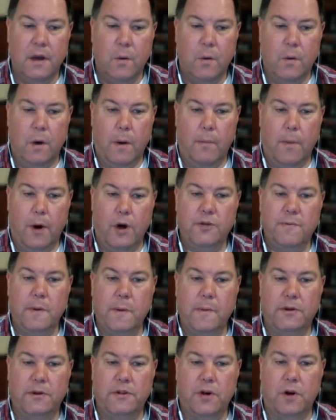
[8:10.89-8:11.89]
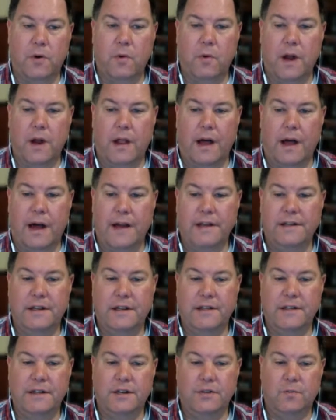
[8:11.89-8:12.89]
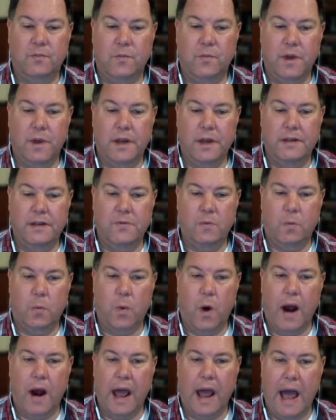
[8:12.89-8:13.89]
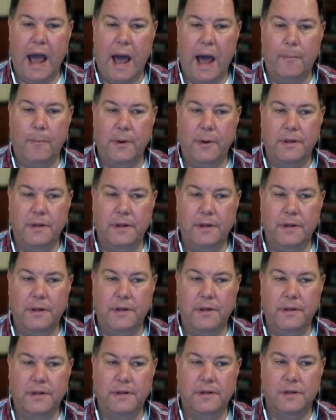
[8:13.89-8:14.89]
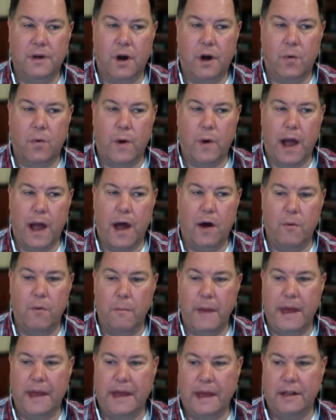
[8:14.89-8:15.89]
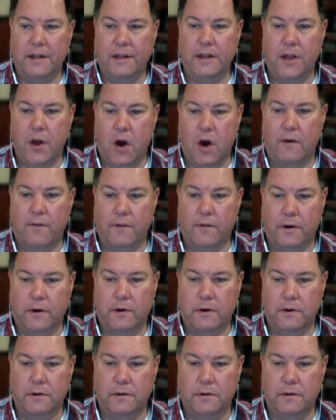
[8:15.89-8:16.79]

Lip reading: what most people don't realize is what happens around making the offer.